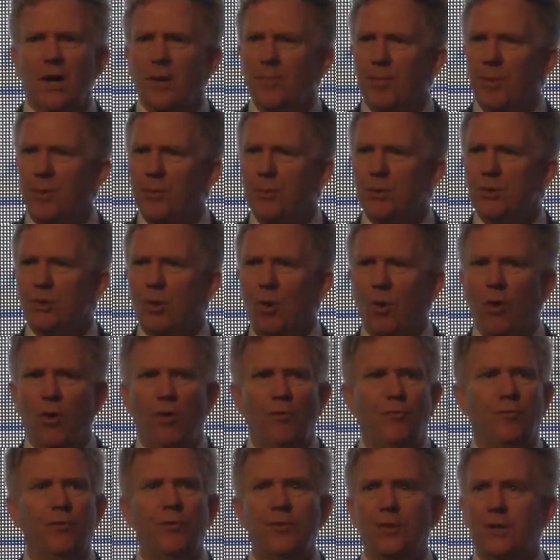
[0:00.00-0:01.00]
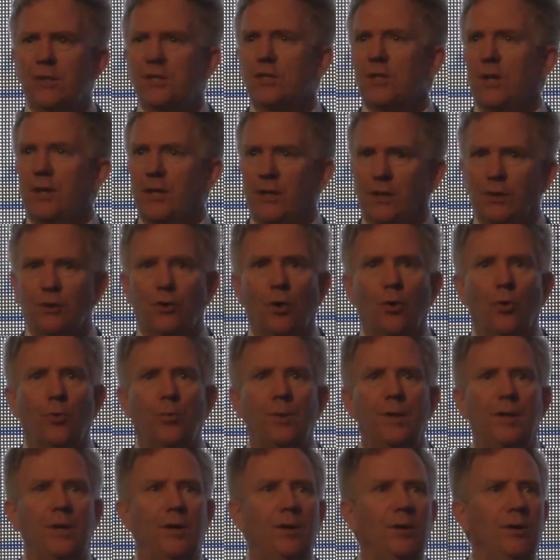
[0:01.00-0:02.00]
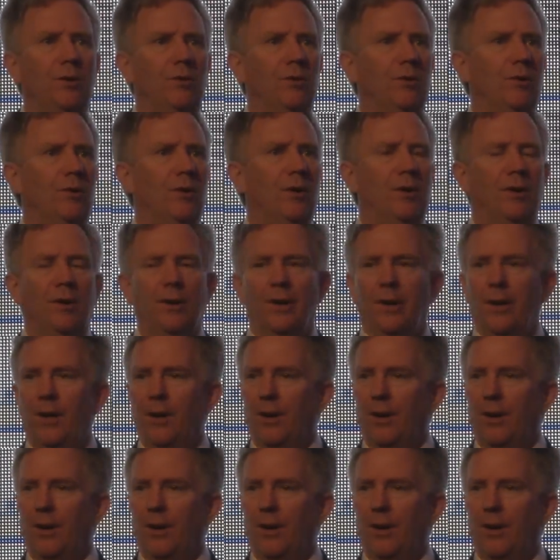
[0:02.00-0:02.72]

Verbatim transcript: but it was all for things like Adobe or